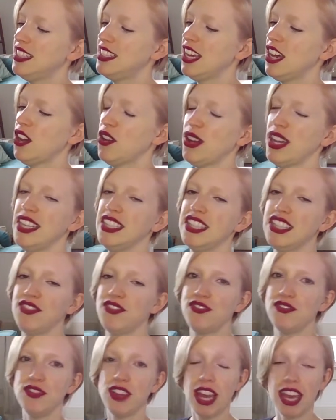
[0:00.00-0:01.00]
So it's
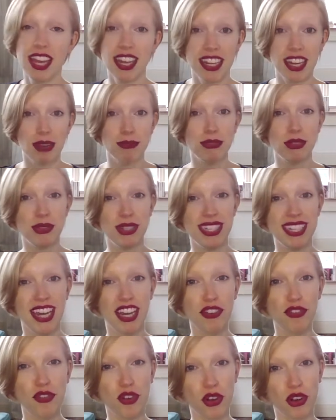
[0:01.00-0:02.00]
it comes with
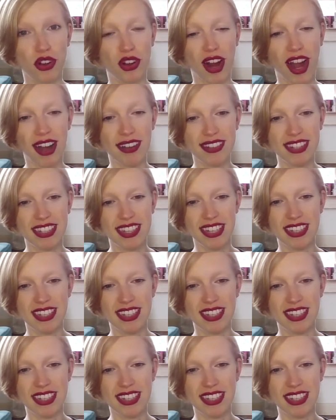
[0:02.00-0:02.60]
10 photographs.